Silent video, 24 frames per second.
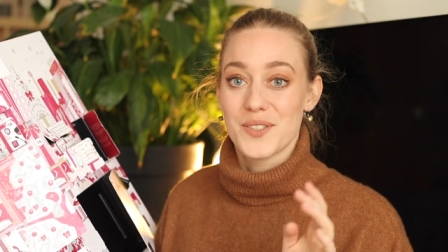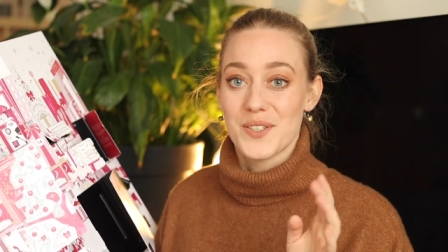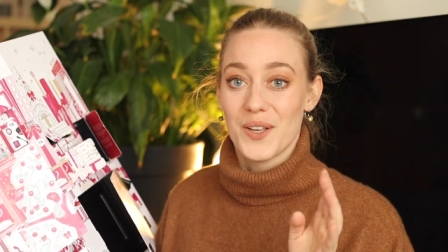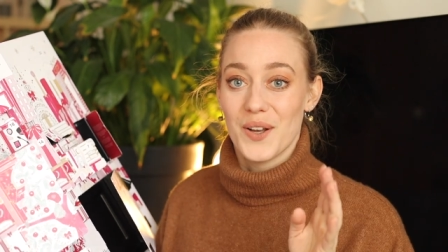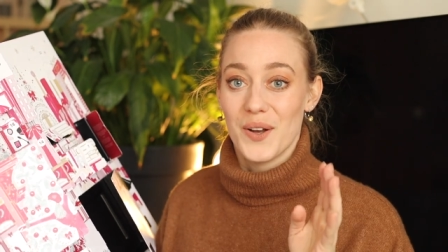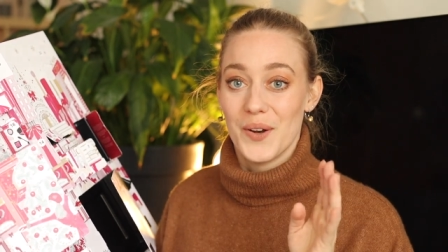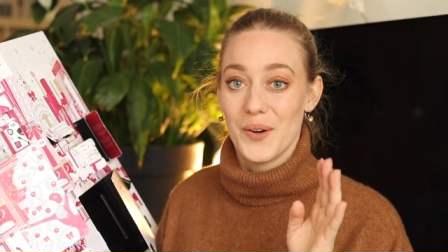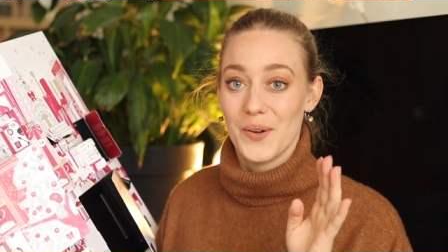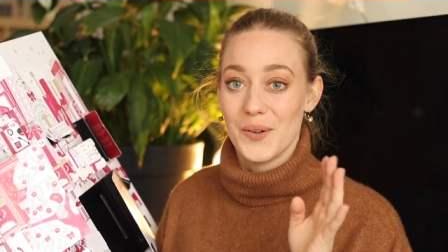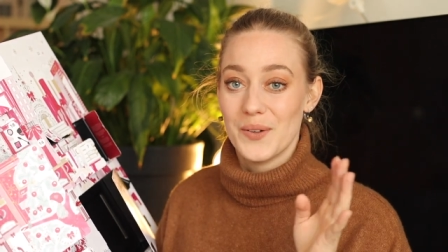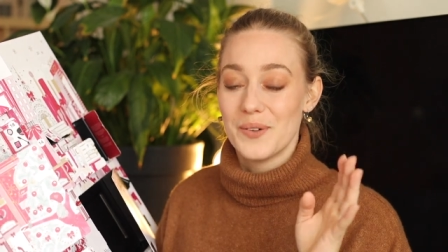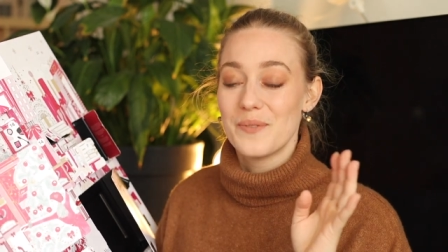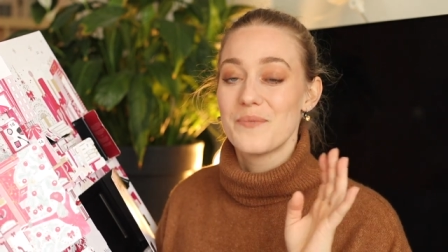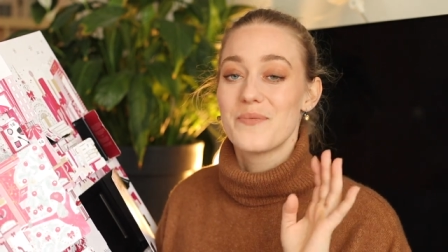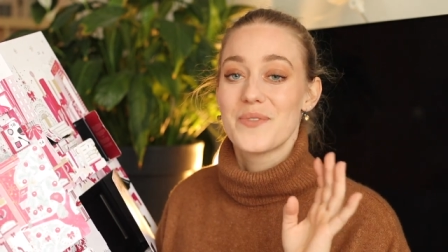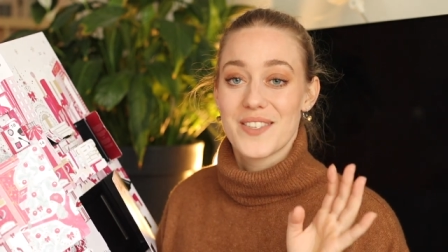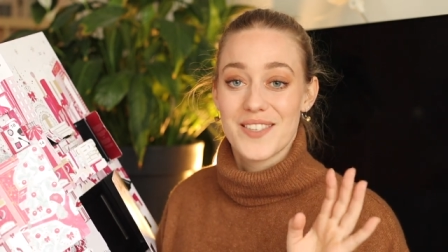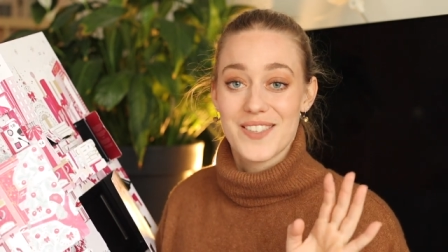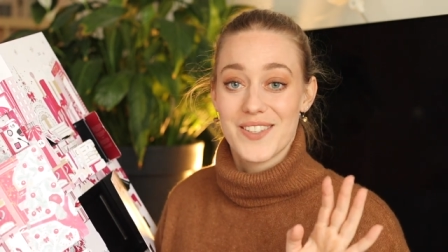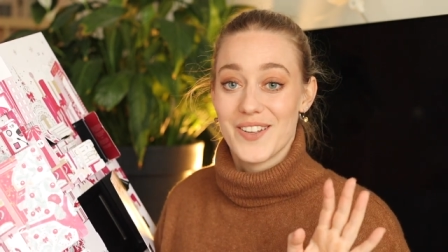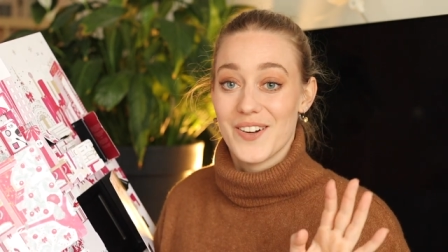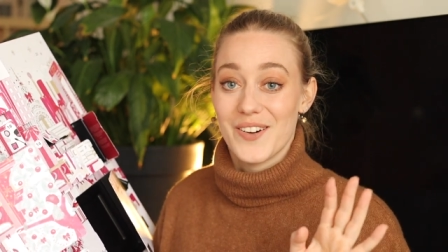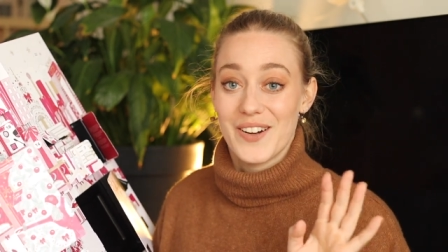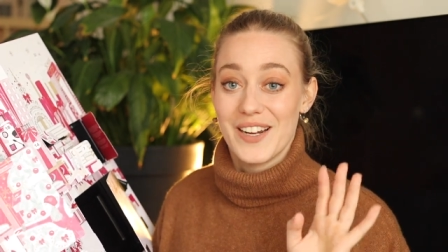So
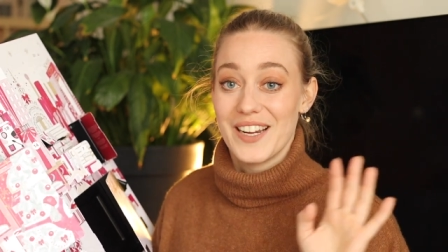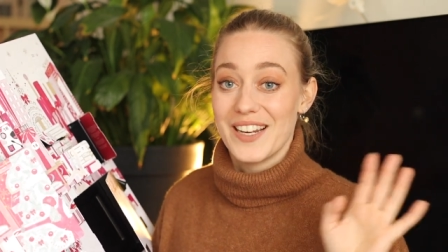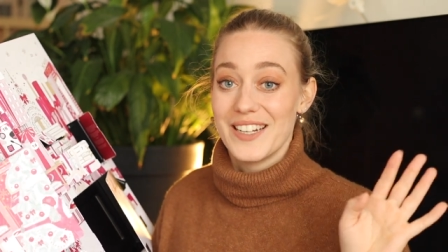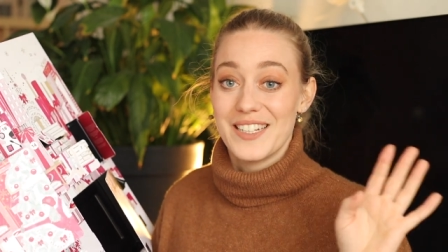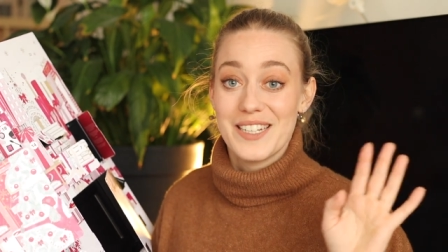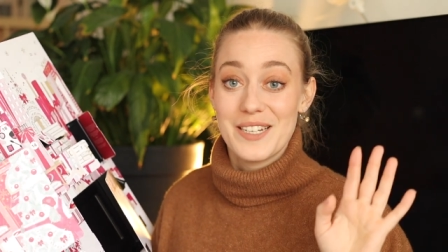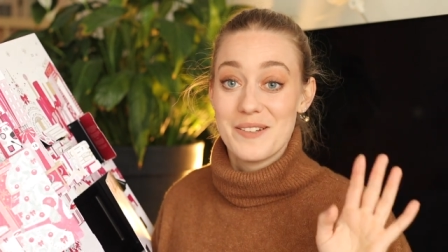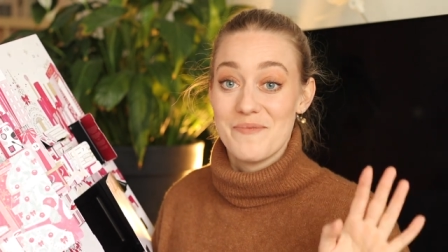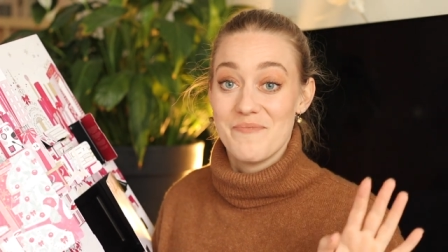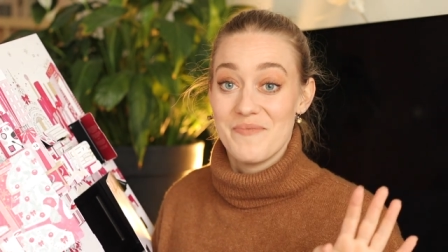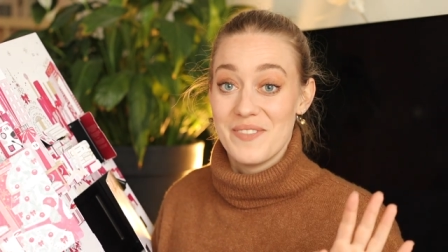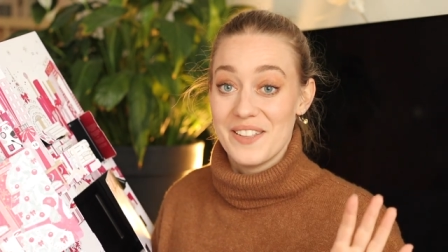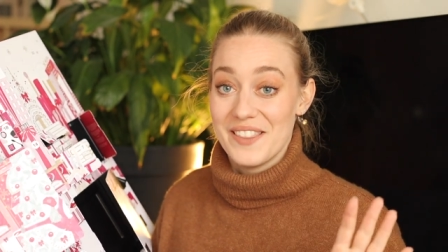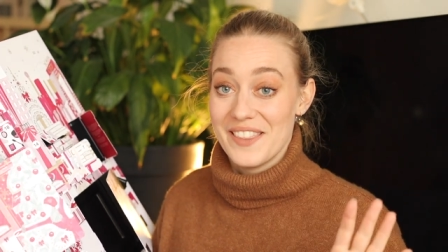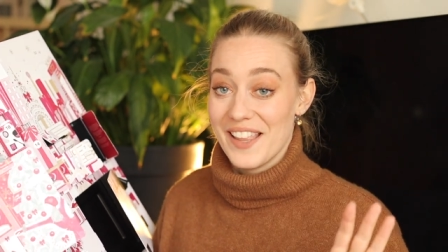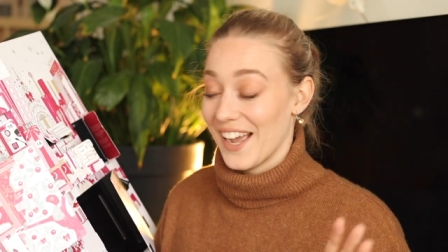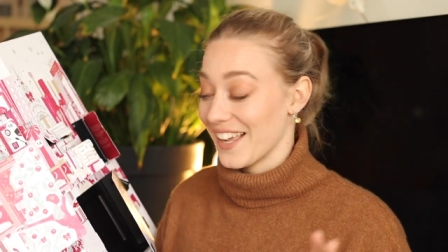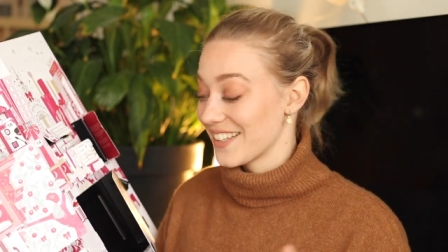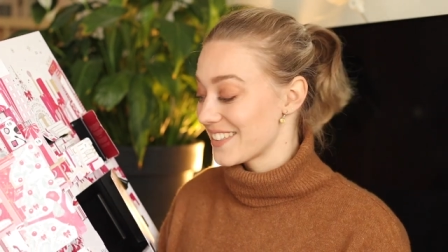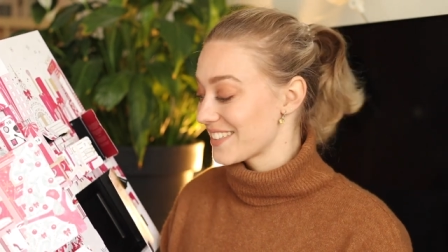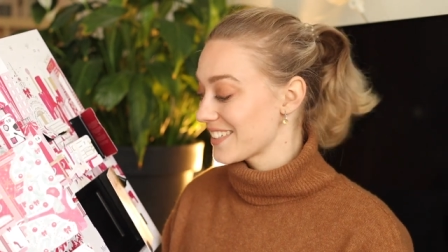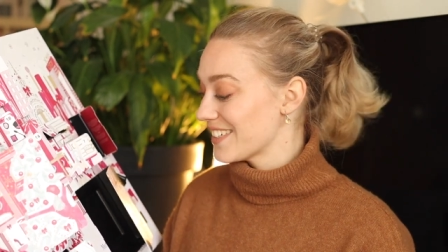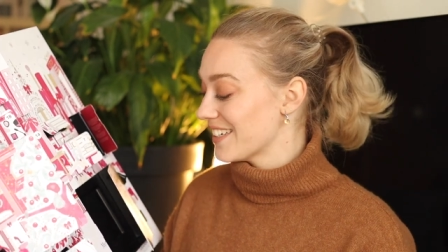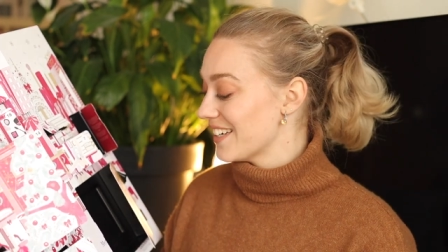sorry, didn't mean
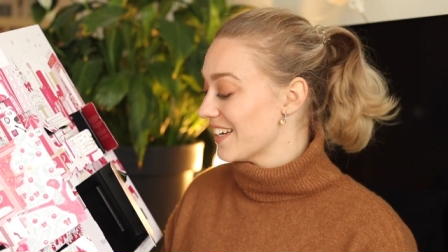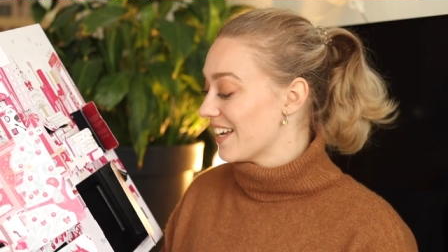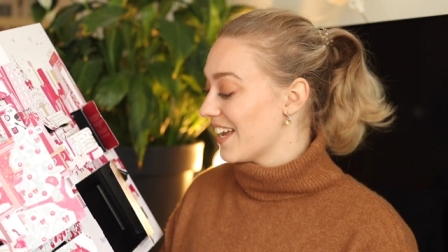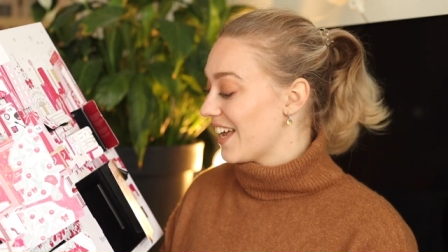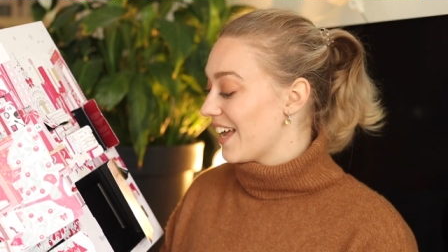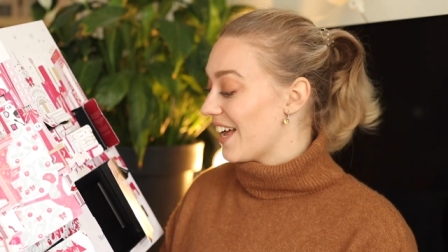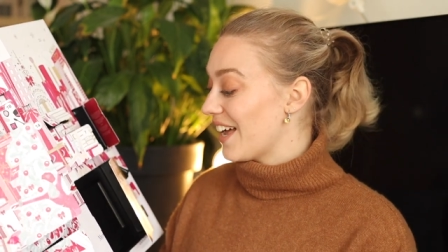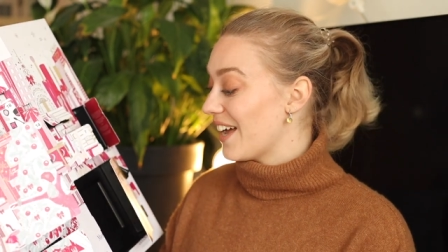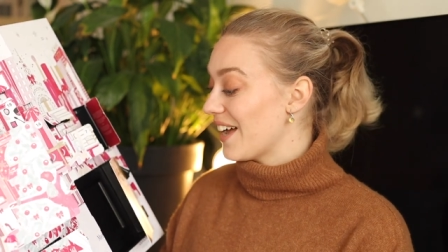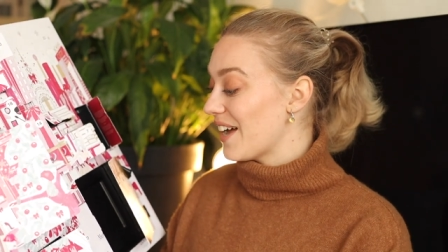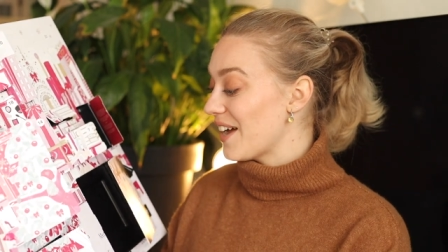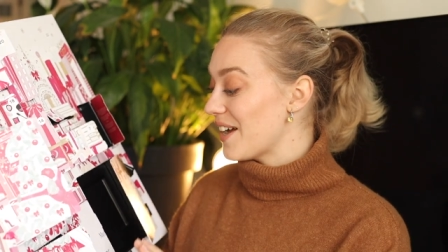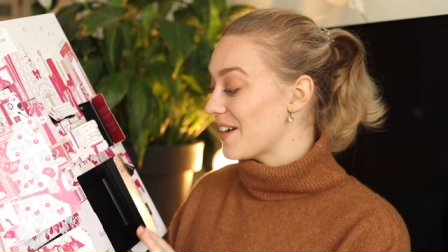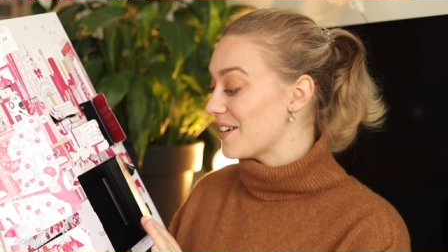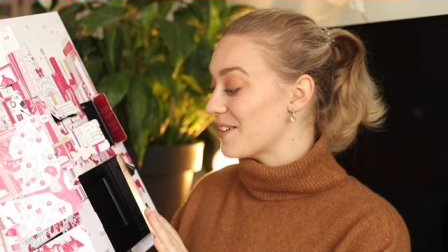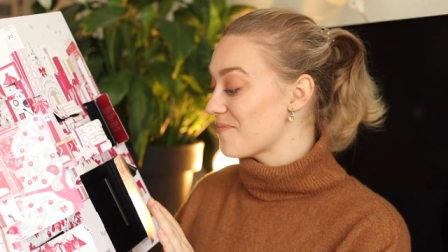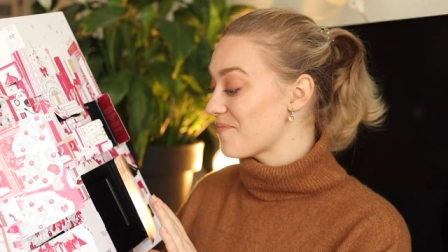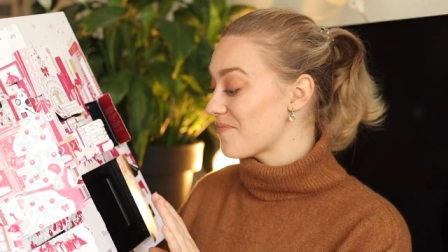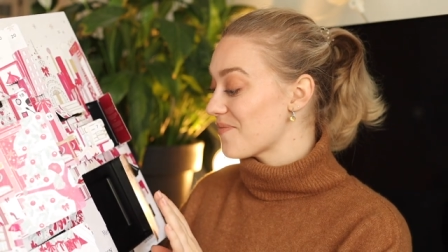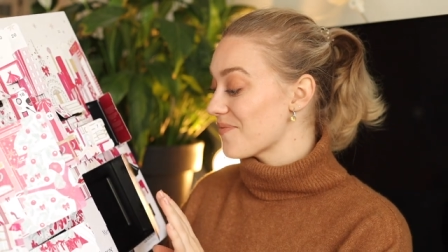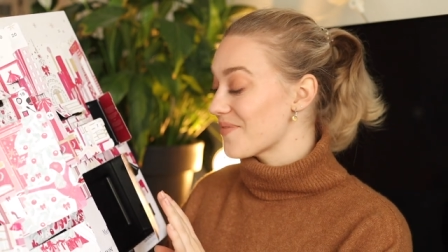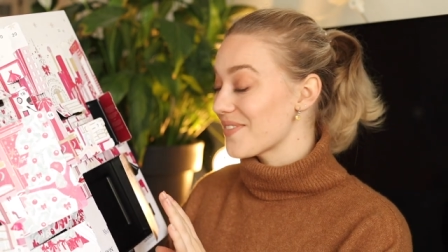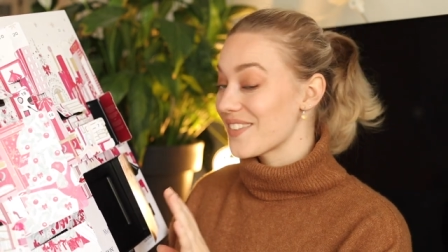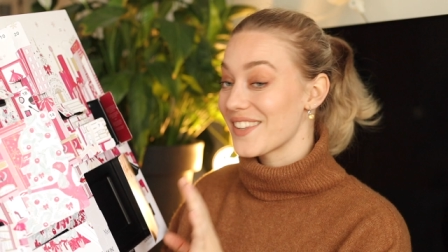that.
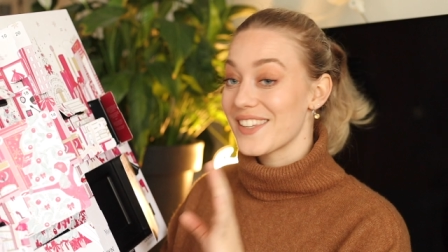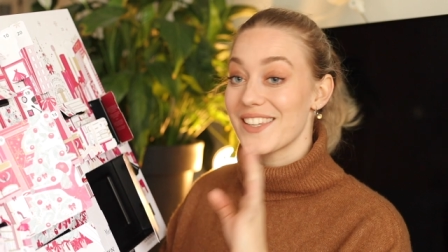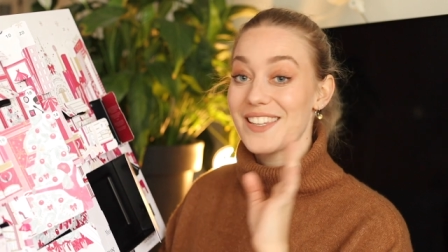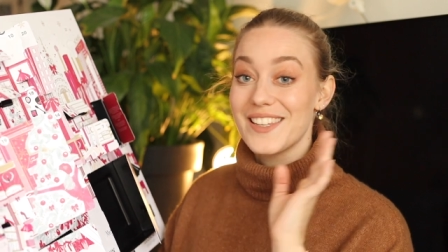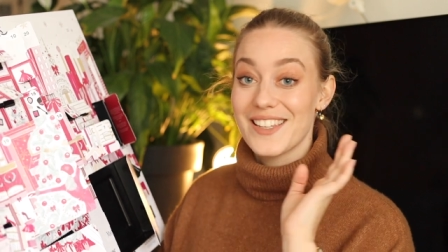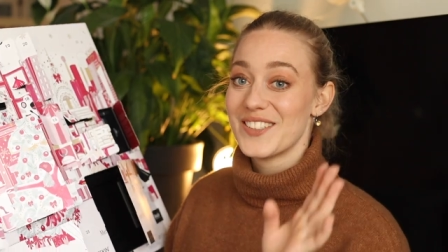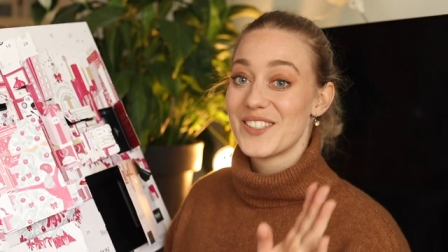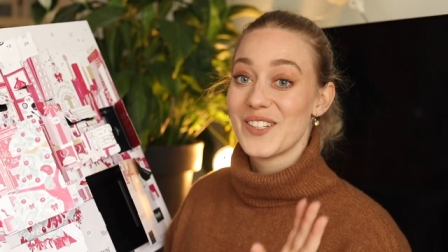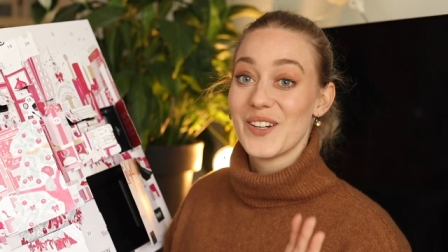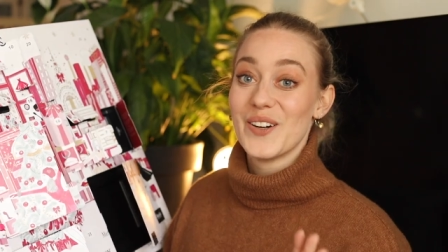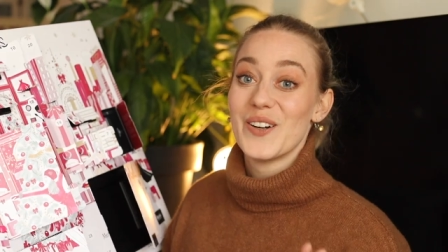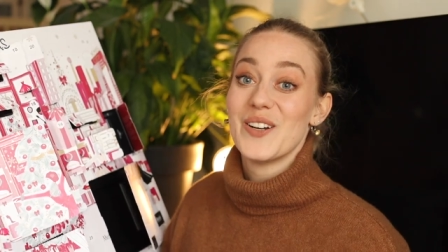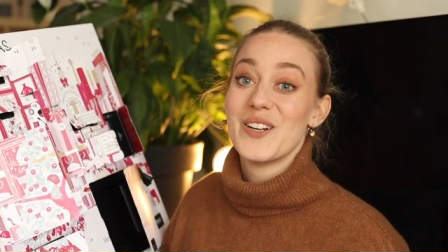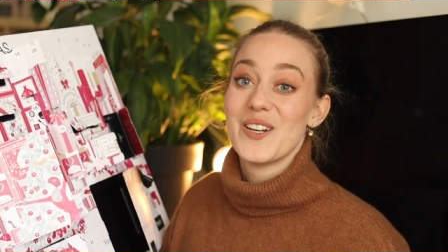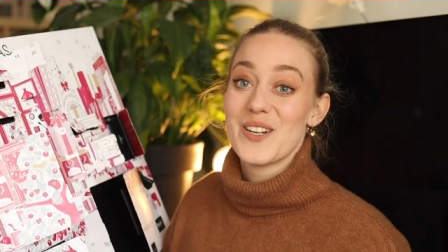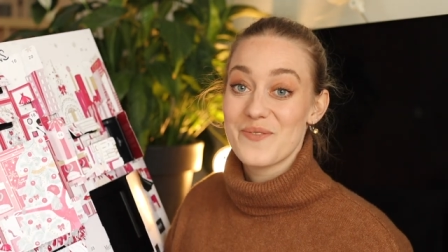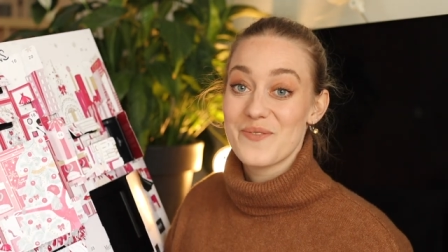Um, door